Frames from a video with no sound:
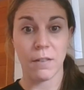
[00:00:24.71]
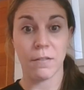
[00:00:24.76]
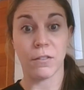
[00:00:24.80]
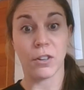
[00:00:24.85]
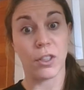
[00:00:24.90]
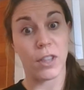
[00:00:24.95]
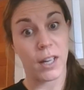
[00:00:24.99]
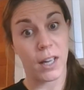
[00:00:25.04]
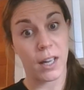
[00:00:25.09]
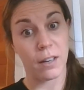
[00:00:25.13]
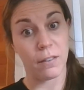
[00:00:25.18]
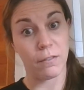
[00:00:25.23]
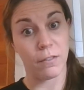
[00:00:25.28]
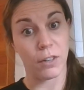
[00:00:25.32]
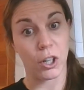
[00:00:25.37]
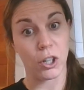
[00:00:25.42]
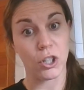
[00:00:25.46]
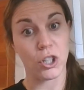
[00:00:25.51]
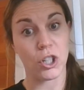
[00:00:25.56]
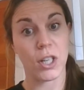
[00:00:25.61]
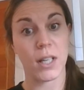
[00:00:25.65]
for the
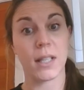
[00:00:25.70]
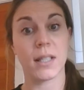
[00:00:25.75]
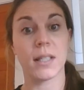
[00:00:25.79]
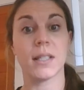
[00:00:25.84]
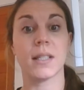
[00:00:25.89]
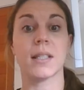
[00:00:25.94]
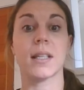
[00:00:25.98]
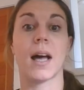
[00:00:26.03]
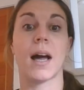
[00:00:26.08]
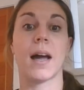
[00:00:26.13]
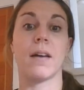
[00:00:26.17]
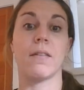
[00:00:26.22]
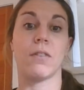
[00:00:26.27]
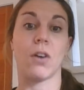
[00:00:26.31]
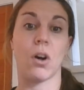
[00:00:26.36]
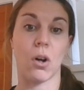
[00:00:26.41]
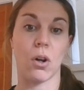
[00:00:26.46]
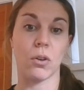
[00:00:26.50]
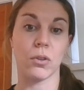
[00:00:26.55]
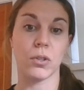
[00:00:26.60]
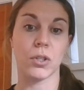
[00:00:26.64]
conversions, I've
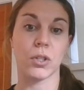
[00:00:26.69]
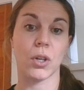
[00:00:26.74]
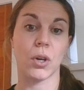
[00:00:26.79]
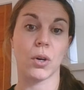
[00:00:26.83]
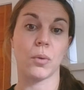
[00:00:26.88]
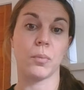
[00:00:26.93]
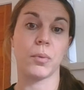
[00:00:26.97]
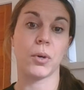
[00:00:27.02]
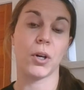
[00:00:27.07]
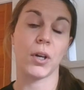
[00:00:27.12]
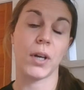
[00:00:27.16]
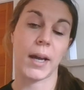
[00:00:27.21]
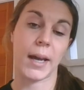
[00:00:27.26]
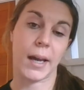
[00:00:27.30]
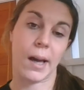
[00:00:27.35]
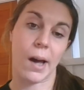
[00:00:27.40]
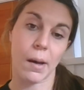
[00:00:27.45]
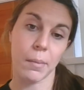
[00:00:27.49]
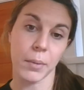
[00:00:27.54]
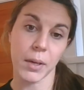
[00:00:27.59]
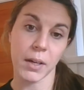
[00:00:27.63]
also put a
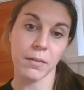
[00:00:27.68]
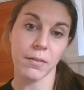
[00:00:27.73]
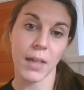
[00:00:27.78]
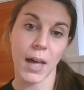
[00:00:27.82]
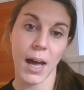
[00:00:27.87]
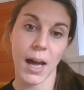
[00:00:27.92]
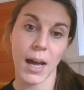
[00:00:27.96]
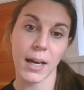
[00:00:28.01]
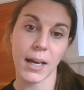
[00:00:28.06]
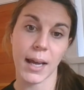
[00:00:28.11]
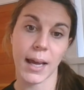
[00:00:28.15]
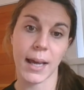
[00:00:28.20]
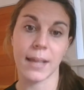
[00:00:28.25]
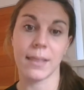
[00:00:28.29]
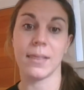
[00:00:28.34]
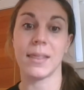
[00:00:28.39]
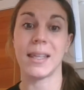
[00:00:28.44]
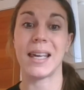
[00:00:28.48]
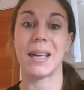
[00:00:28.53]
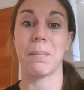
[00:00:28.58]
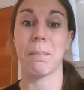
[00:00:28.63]
copy of that
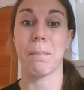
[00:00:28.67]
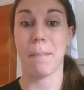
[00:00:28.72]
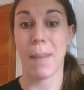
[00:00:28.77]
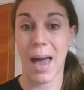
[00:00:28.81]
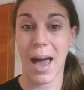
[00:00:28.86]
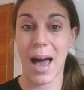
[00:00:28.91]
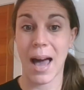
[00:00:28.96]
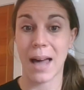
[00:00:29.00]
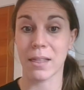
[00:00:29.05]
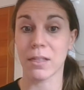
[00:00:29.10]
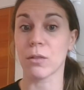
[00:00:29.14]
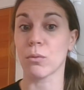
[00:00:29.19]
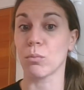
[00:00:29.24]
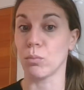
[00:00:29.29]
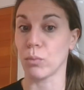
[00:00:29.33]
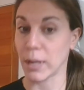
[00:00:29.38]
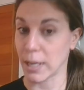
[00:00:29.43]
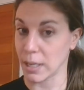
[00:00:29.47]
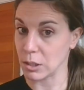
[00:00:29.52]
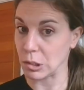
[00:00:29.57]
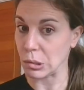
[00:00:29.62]
in the math
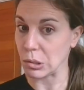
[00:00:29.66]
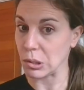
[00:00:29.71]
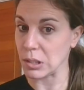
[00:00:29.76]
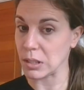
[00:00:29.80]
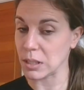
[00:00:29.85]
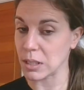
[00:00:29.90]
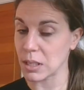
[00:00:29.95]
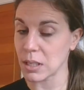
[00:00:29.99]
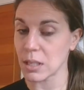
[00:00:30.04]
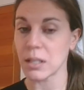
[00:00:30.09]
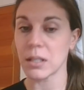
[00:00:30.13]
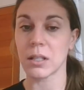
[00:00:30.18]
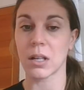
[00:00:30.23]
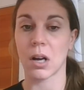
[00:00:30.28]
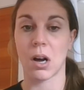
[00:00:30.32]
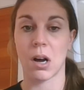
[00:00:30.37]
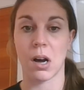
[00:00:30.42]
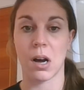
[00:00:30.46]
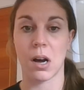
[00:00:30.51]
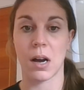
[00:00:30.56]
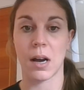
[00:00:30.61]
resources
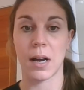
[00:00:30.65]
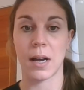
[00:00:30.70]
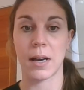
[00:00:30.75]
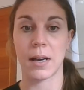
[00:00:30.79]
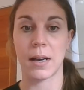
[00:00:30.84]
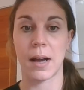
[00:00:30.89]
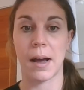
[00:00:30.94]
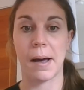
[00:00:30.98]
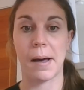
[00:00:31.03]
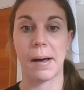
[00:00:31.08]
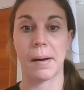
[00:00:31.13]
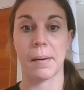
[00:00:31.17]
on